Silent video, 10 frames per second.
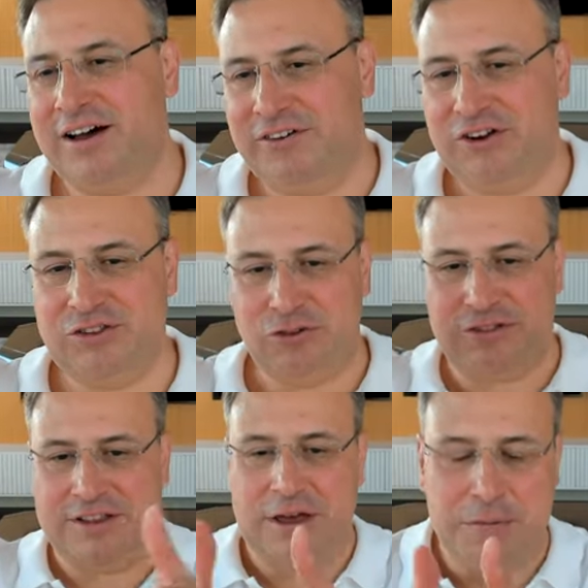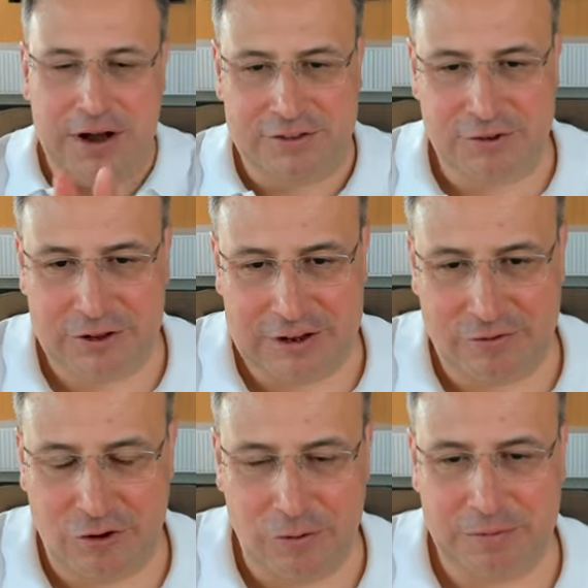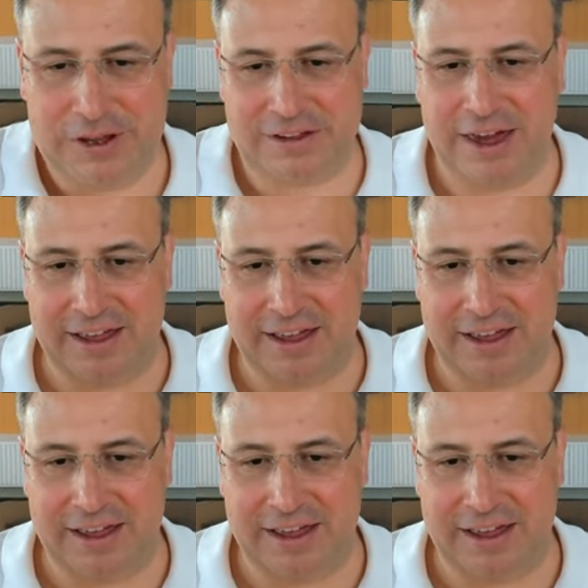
reduce that amount to like from like